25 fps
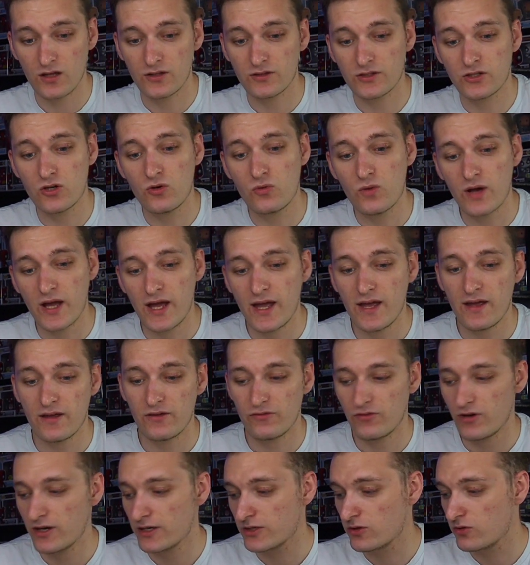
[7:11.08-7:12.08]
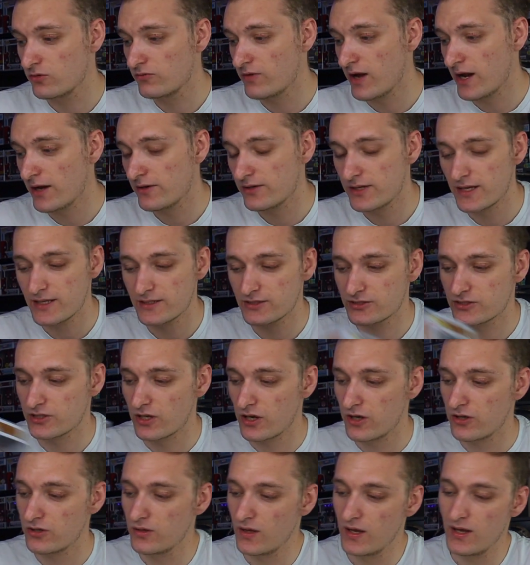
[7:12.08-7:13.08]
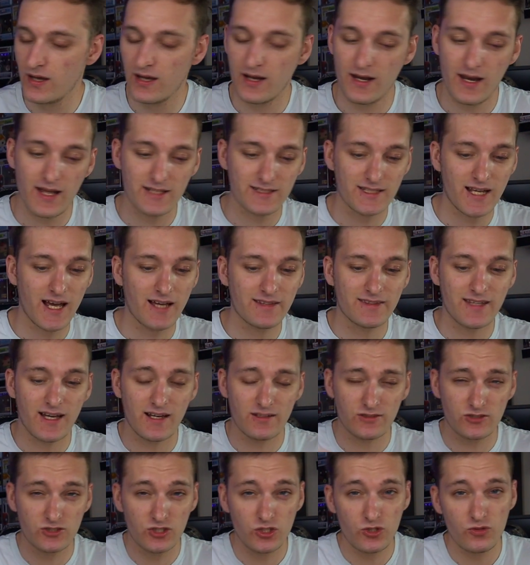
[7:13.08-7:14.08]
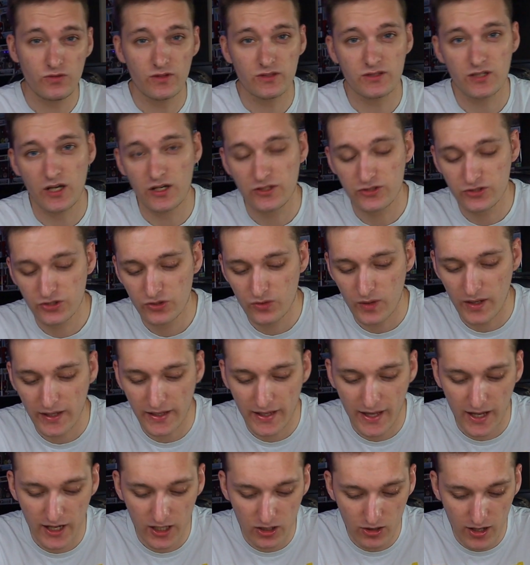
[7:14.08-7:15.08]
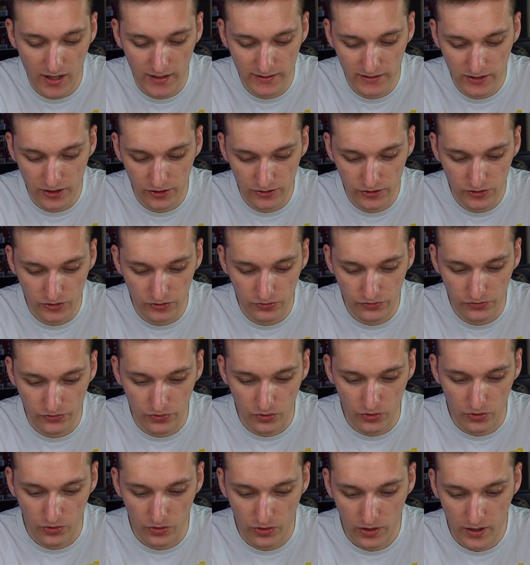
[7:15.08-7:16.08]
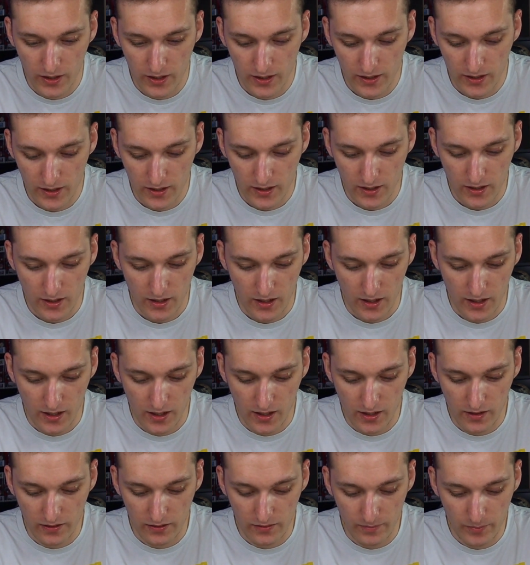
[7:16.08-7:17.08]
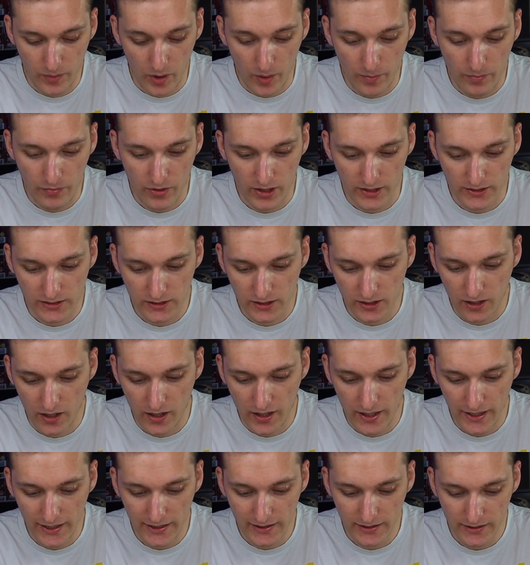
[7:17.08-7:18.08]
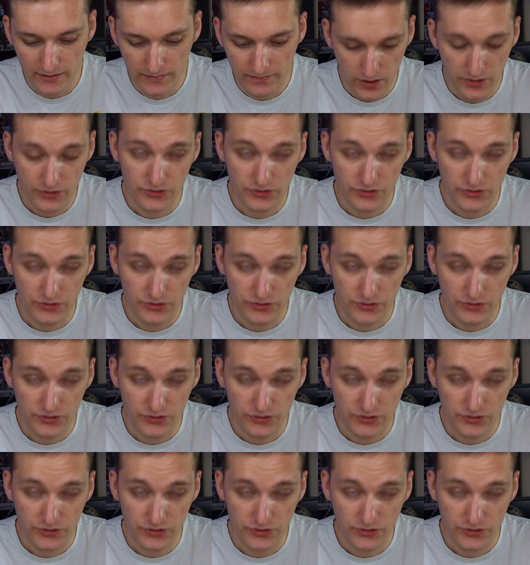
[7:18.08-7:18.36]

Cool hit, very cool valued hit. So let's add that to the total and get a grand total for Pop Price Guide.